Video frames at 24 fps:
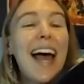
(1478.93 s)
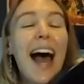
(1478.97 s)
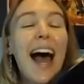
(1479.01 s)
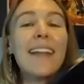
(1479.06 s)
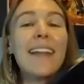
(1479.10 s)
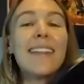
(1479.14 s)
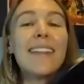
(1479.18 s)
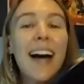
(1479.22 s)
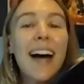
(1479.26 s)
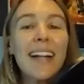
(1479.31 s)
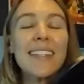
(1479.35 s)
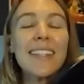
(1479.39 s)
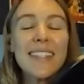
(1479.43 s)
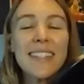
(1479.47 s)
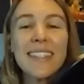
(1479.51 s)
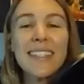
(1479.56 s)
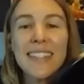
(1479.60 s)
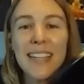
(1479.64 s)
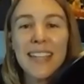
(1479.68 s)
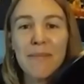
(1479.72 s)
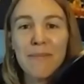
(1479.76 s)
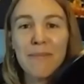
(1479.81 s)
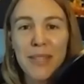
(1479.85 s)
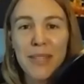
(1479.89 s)
And that's the
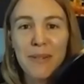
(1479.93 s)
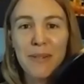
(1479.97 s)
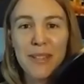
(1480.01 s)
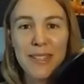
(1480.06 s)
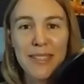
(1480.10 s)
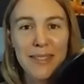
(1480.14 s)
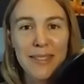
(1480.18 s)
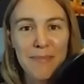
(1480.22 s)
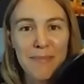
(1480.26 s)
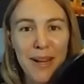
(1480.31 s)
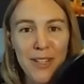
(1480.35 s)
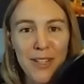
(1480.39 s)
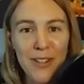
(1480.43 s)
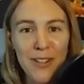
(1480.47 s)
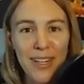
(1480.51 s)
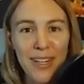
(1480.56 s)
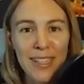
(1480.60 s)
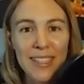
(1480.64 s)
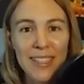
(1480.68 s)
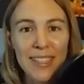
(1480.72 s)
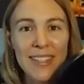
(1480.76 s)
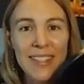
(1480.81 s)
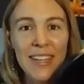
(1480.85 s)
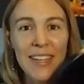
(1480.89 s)
same thing with these metrics,
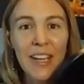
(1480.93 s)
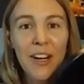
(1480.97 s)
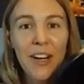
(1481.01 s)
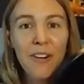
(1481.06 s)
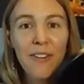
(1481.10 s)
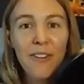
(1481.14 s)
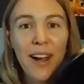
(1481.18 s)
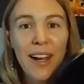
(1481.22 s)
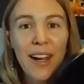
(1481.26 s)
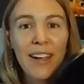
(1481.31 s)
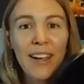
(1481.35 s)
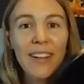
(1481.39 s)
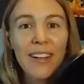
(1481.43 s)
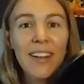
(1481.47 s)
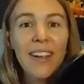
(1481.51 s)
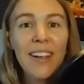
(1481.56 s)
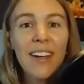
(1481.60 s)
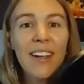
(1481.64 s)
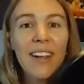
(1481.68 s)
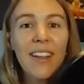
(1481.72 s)
right?